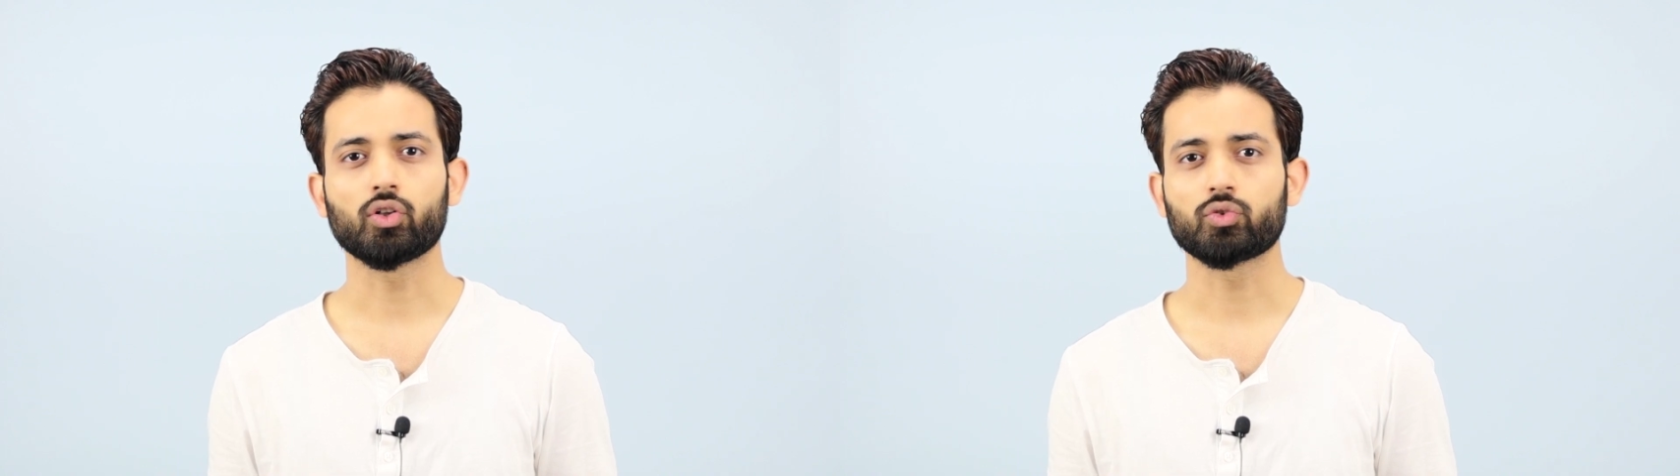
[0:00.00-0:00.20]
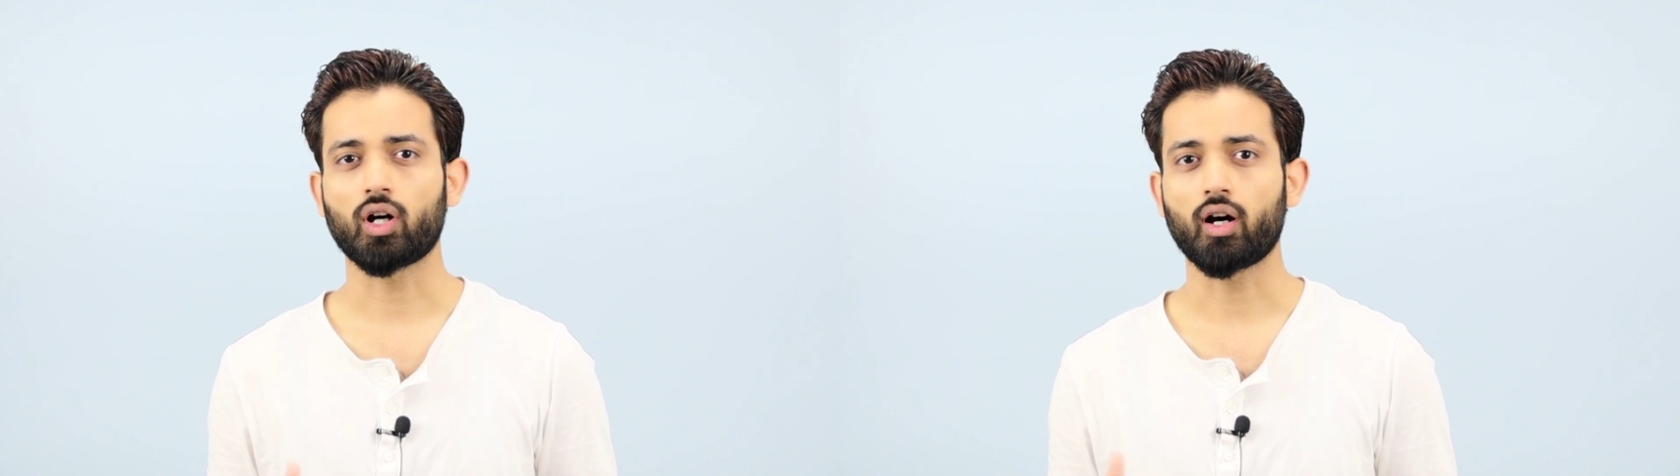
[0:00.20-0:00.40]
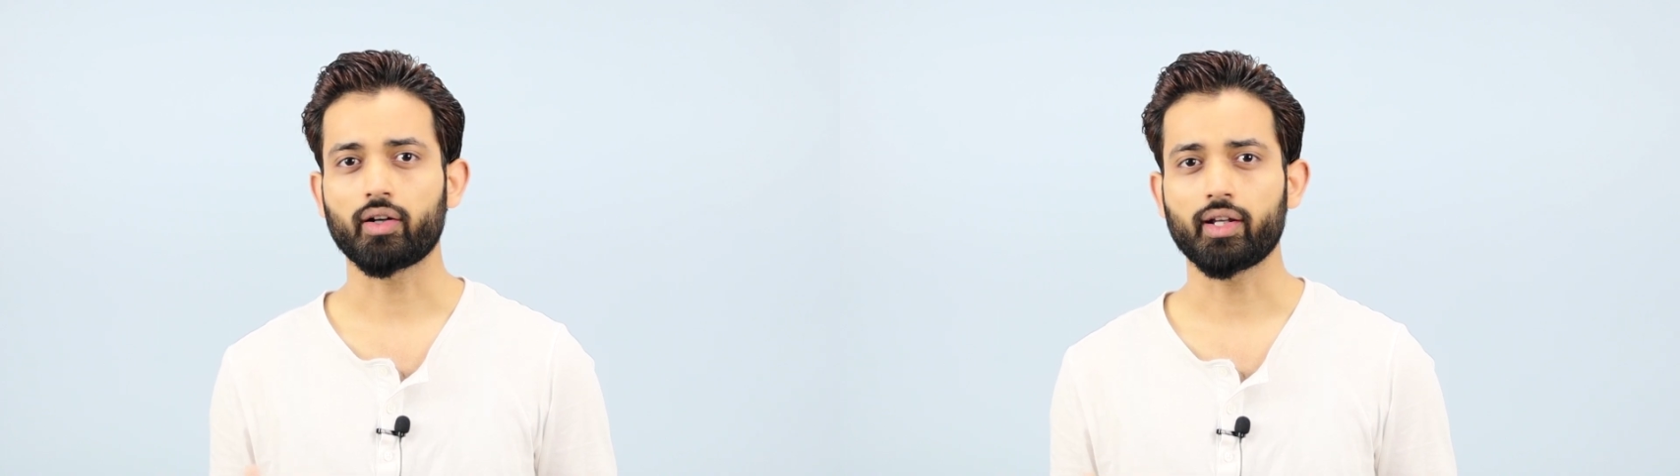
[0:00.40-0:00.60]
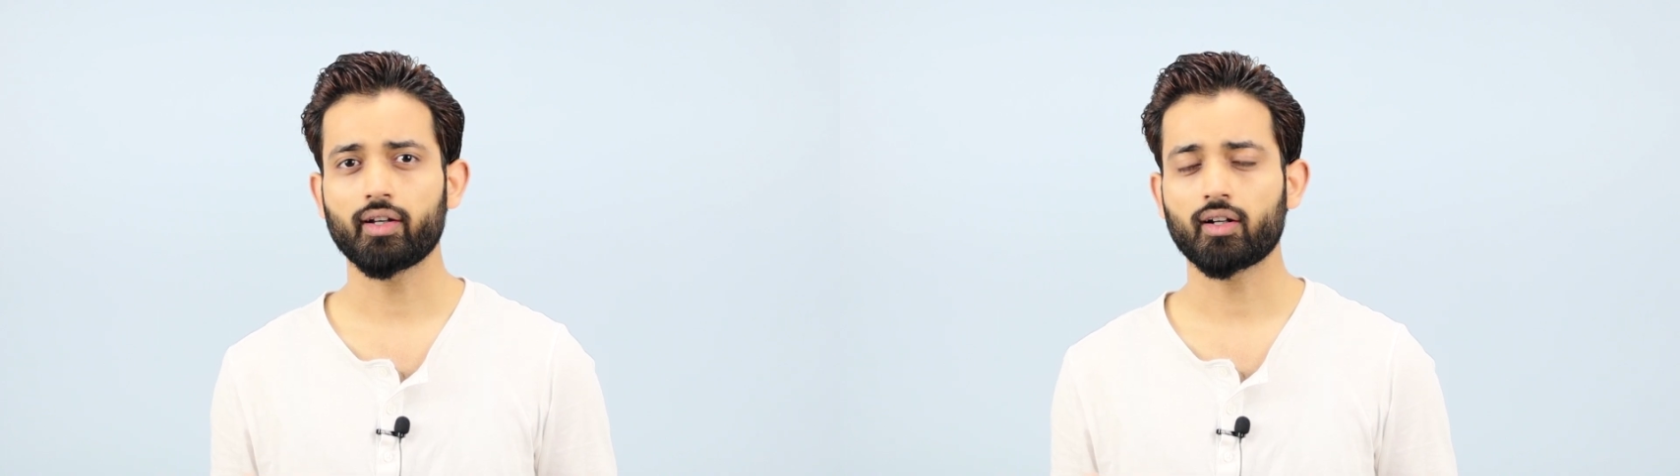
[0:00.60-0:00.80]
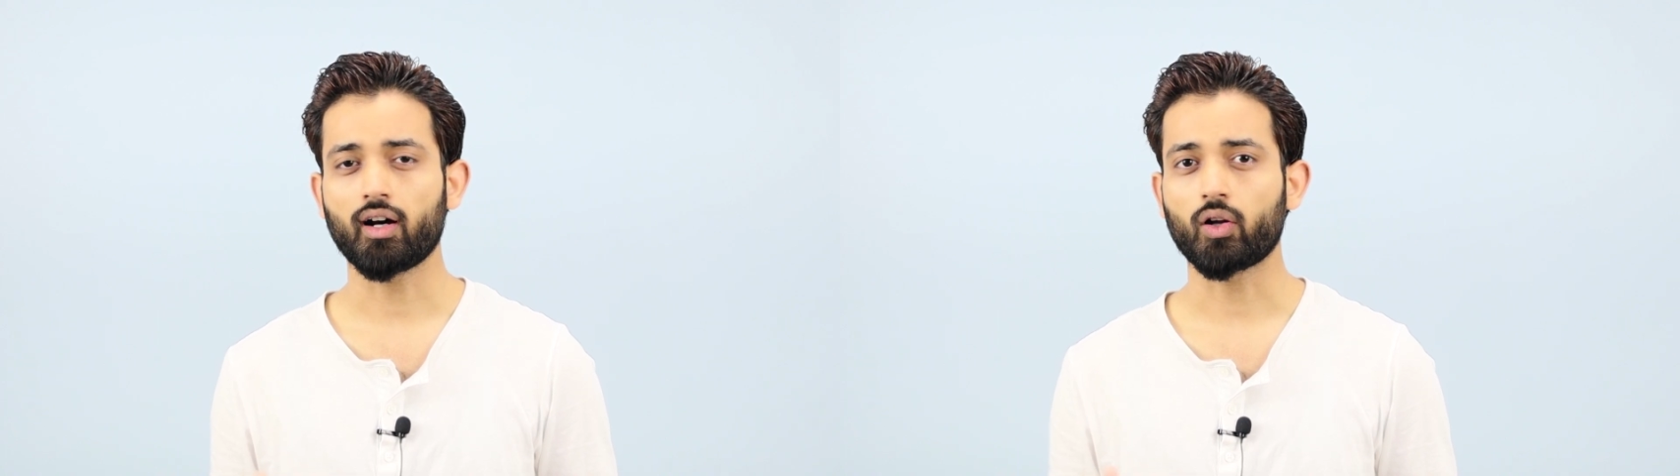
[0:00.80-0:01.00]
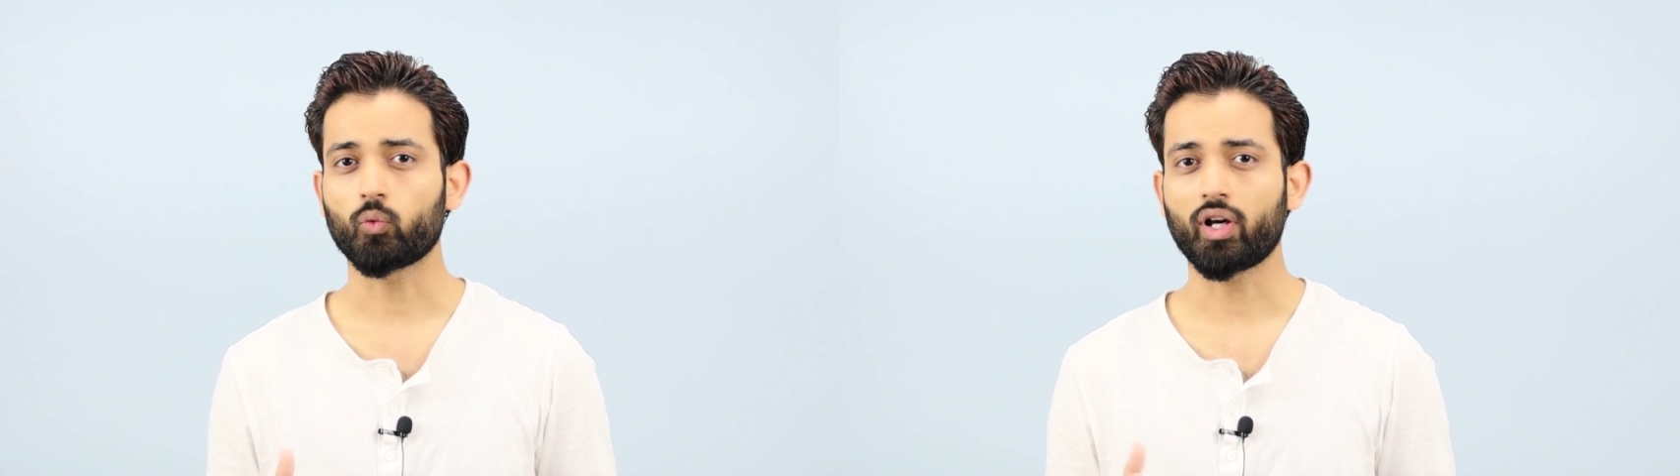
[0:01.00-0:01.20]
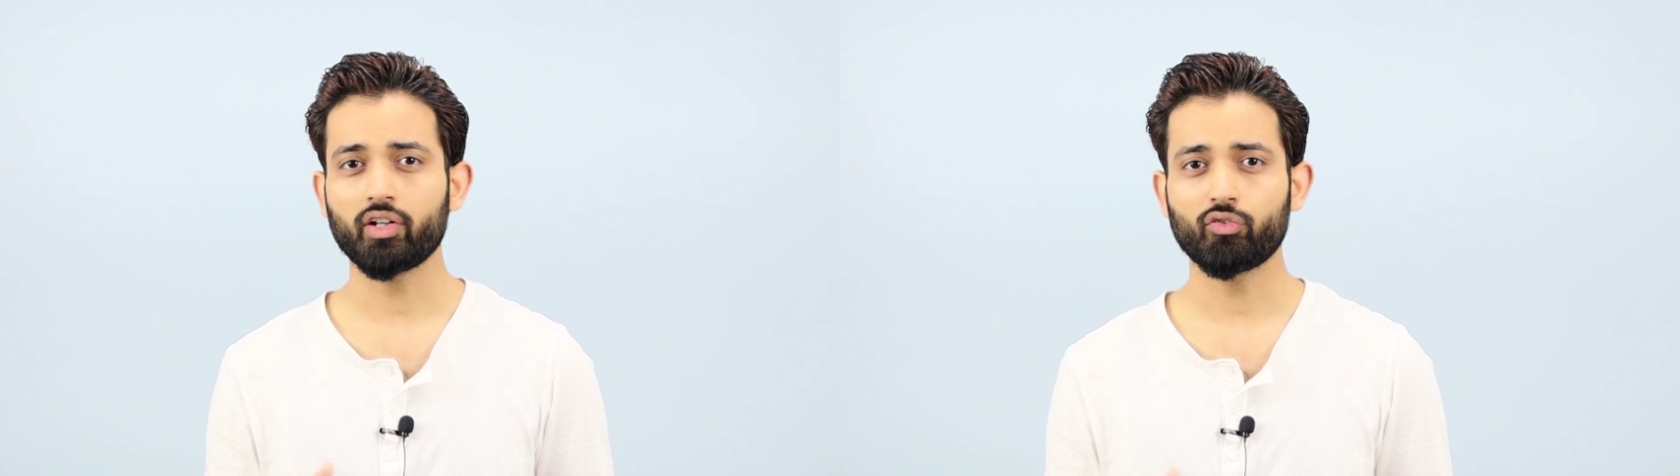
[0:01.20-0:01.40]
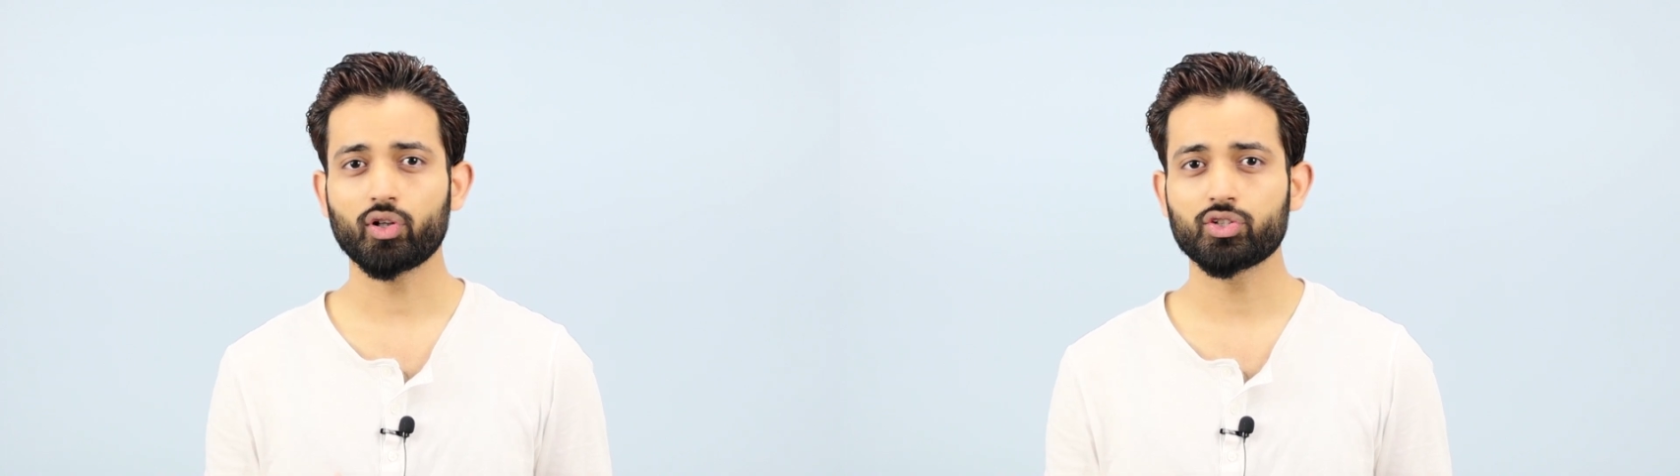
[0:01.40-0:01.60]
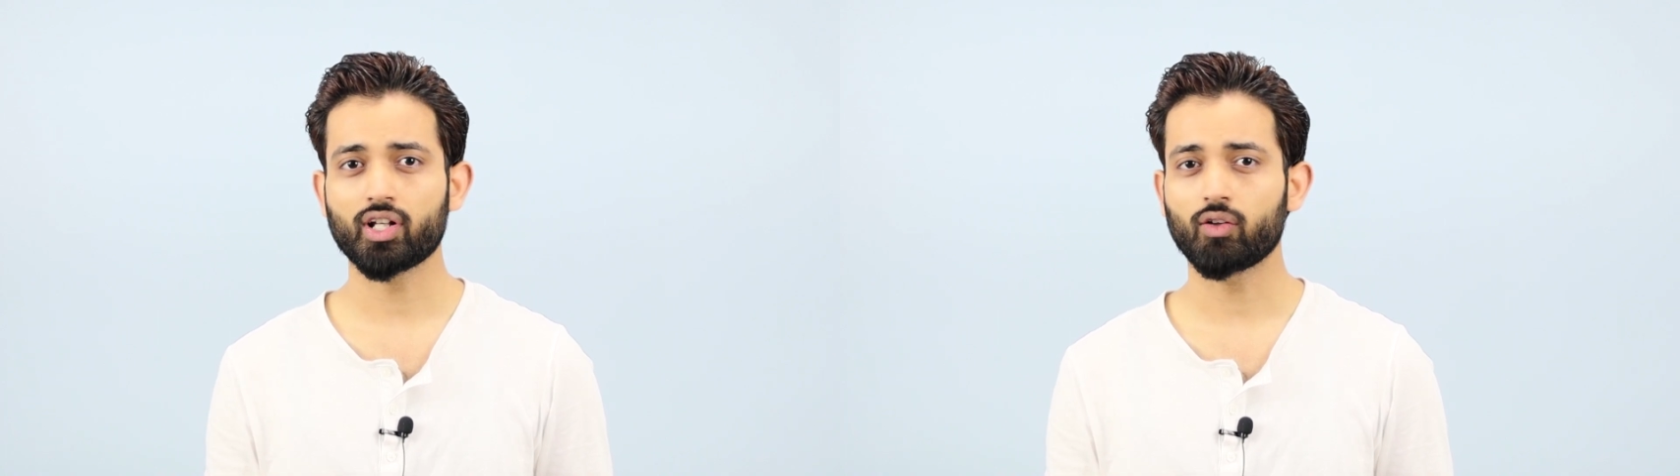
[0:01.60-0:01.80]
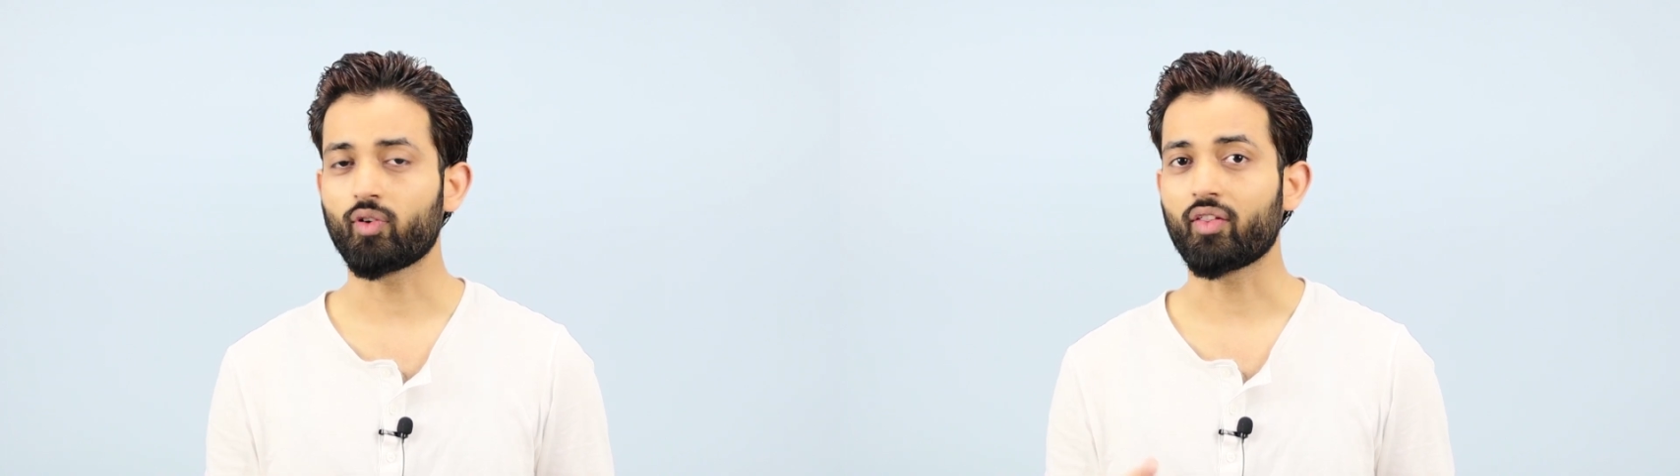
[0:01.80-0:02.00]
our hair are very fragile
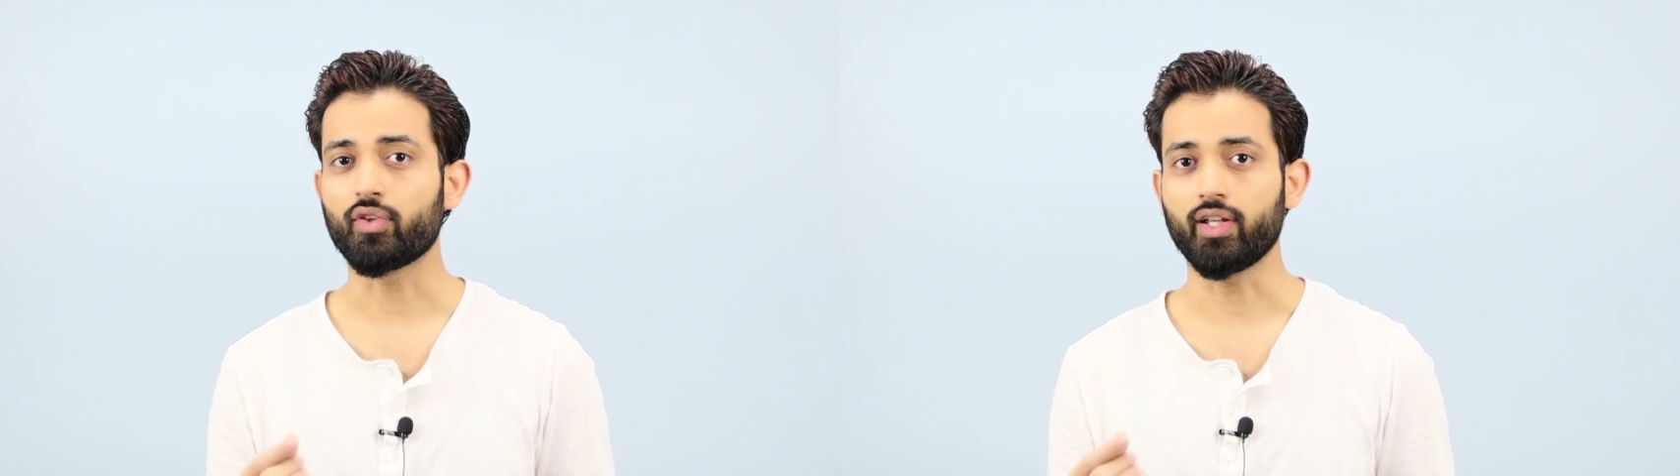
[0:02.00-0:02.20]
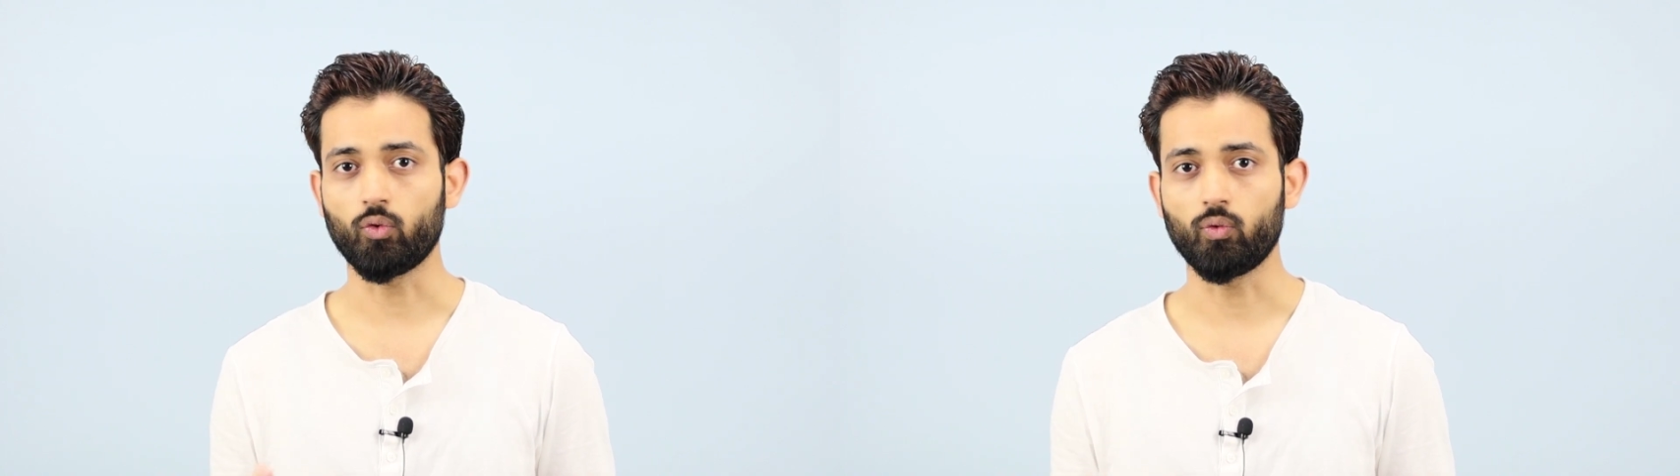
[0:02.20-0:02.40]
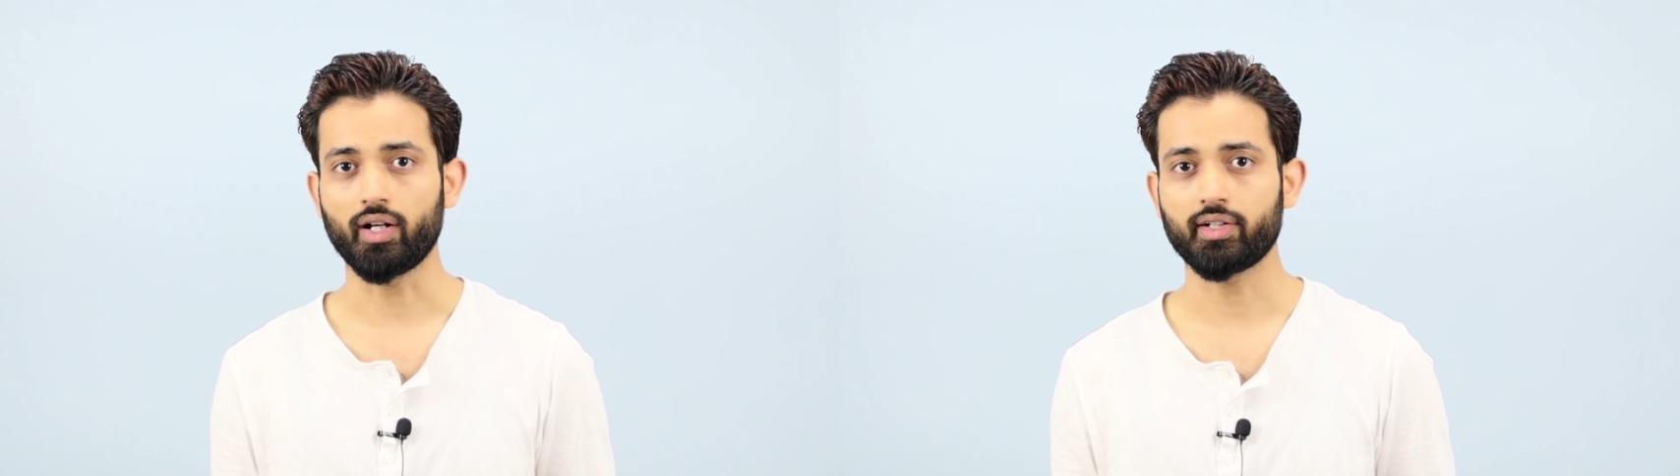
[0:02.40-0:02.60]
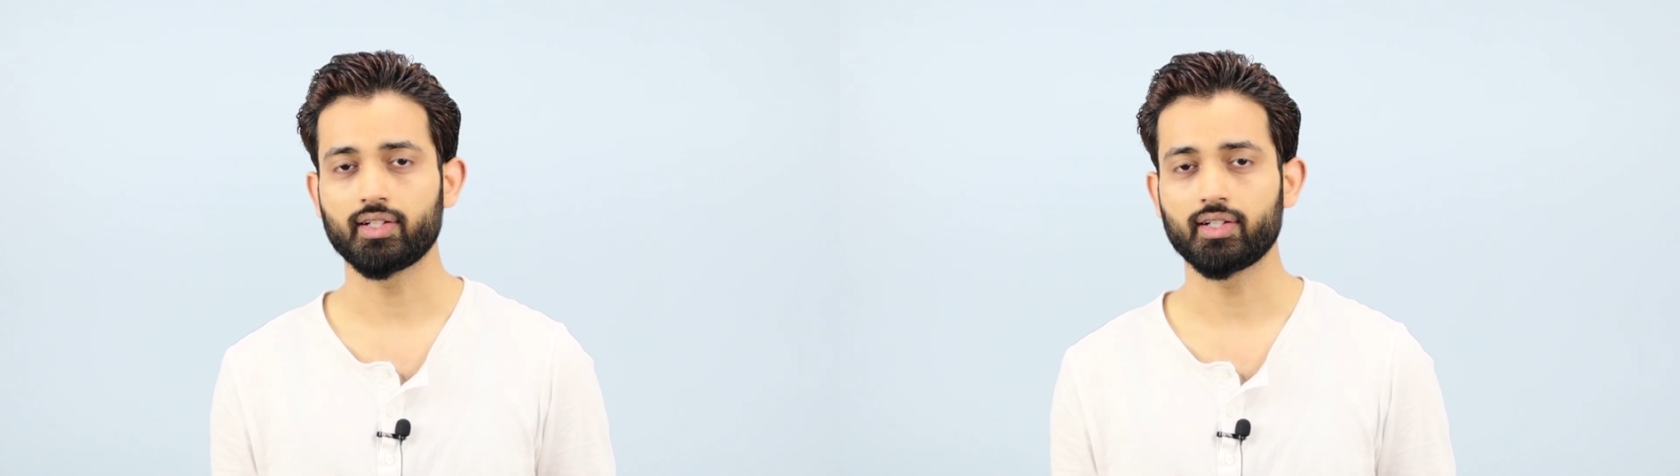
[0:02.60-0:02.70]
when they are wet.